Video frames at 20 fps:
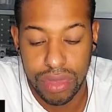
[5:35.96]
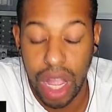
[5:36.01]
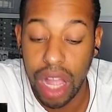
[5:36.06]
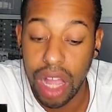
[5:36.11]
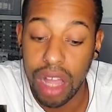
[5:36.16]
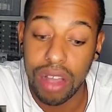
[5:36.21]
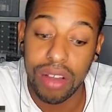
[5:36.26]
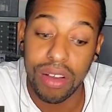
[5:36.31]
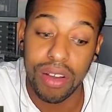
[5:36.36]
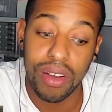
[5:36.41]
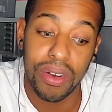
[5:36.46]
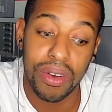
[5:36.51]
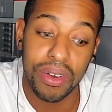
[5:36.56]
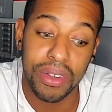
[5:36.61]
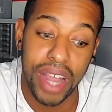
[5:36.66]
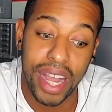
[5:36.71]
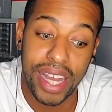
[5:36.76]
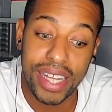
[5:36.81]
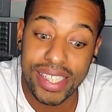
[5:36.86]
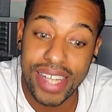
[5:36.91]
Oh,
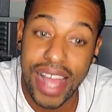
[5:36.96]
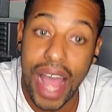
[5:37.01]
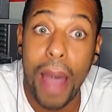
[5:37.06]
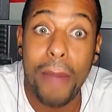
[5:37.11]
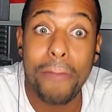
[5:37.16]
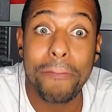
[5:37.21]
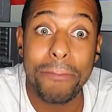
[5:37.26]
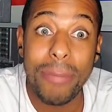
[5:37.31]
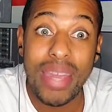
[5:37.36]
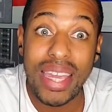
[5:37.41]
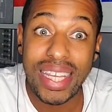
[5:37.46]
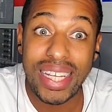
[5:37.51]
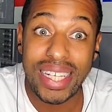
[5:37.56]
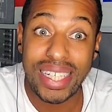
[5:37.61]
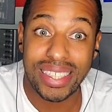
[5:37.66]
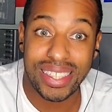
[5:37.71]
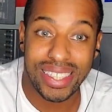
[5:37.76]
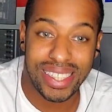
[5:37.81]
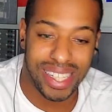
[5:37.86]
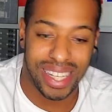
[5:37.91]
you guys got
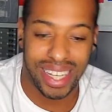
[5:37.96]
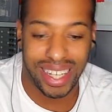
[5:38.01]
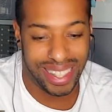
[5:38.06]
meat.